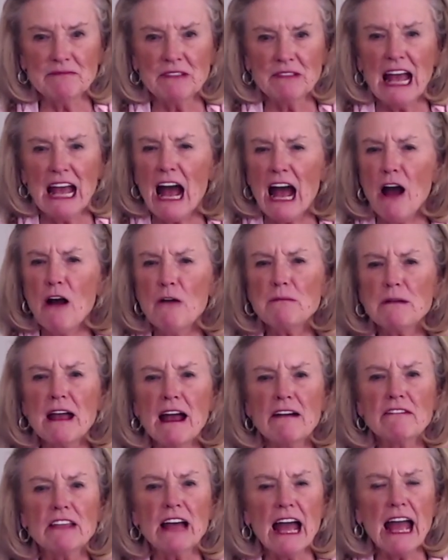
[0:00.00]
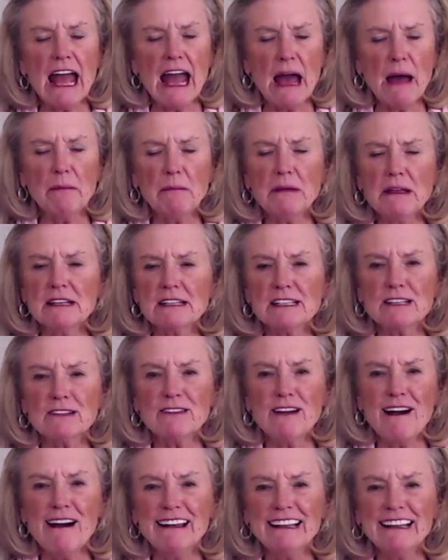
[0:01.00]
I hope you have the happiest of
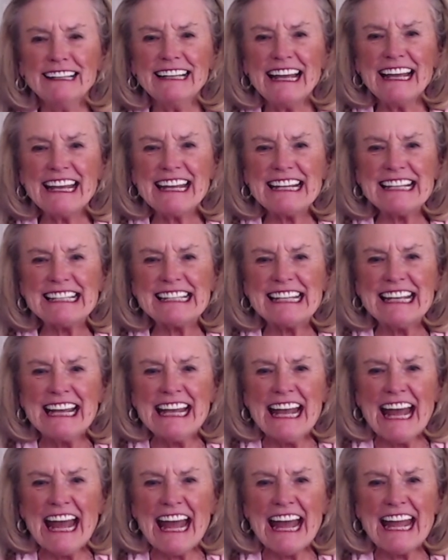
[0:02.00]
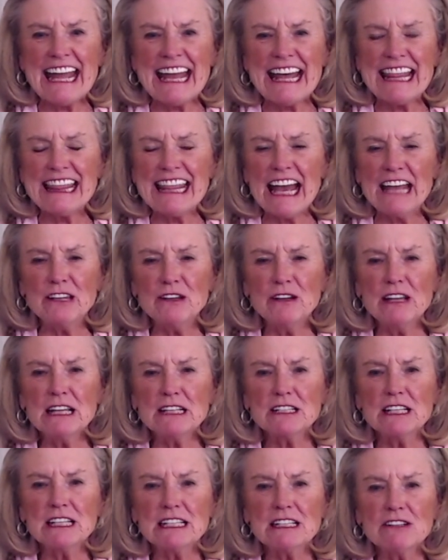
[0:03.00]
holidays and that you get
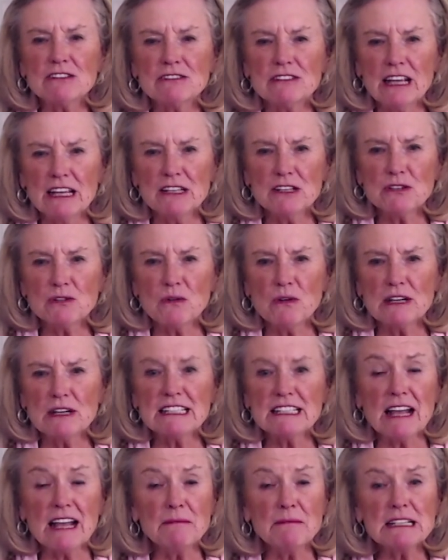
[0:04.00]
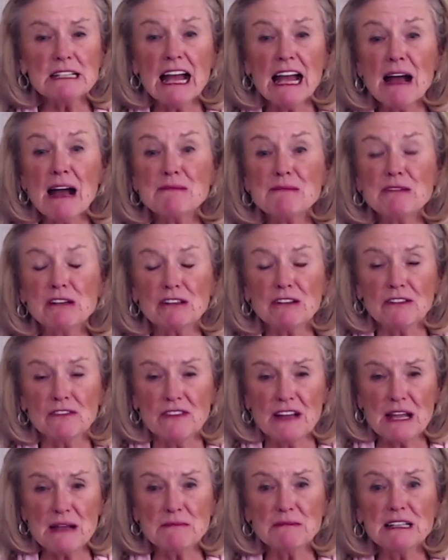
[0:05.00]
to enjoy some time with your
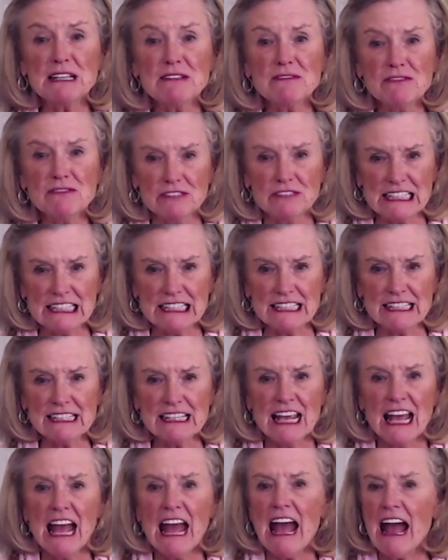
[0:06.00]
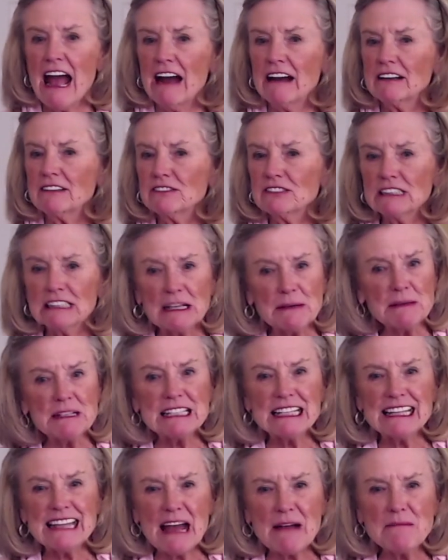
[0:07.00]
family and friends, however limited
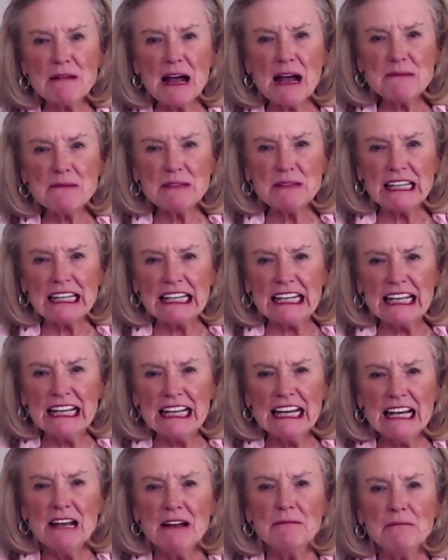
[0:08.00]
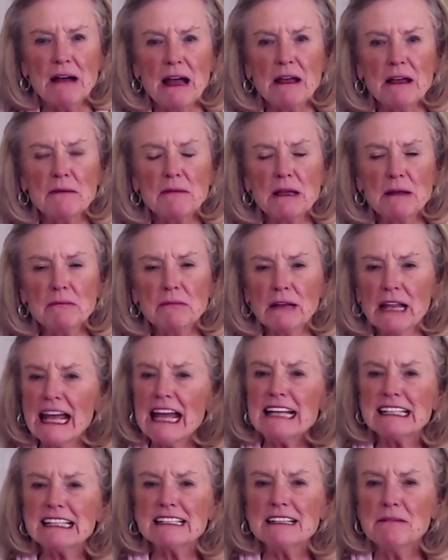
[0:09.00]
that might be. May it be
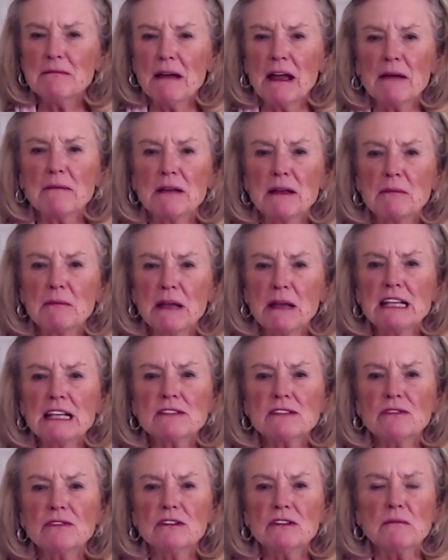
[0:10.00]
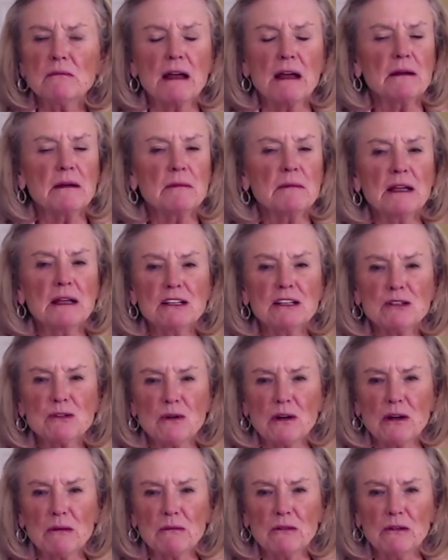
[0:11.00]
blessed, may it be peaceful, and may it be
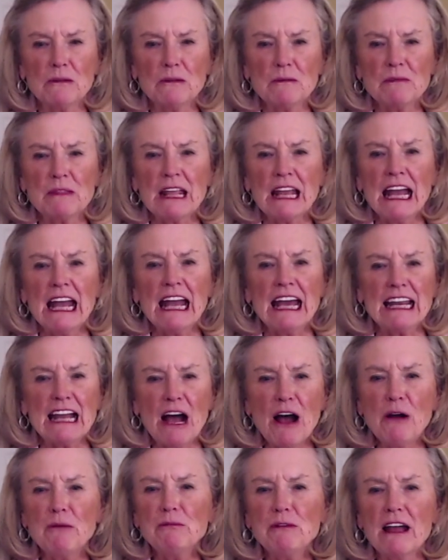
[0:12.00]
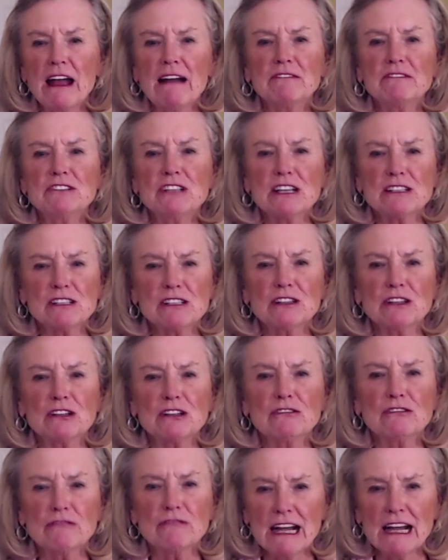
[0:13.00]
enjoyable. And I hope you have just the
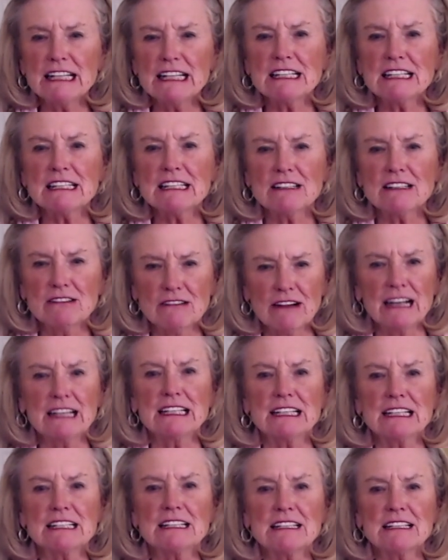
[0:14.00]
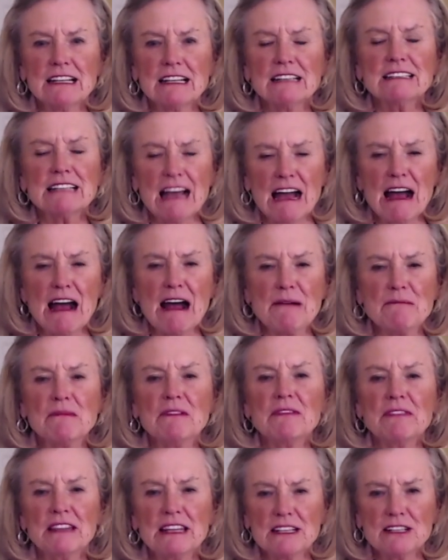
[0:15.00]
greatest, greatest time
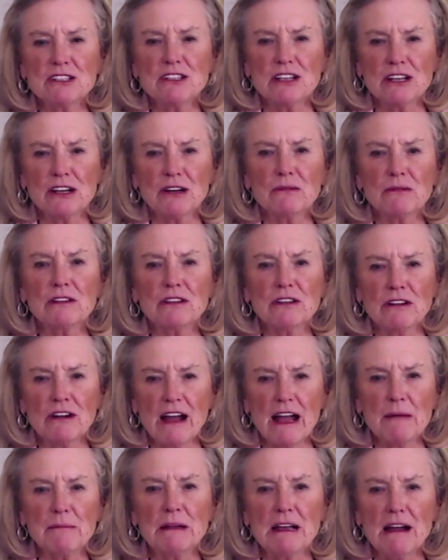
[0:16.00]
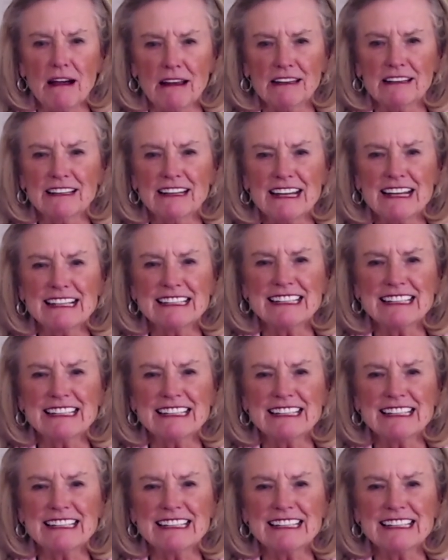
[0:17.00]
this year with your happy holidays.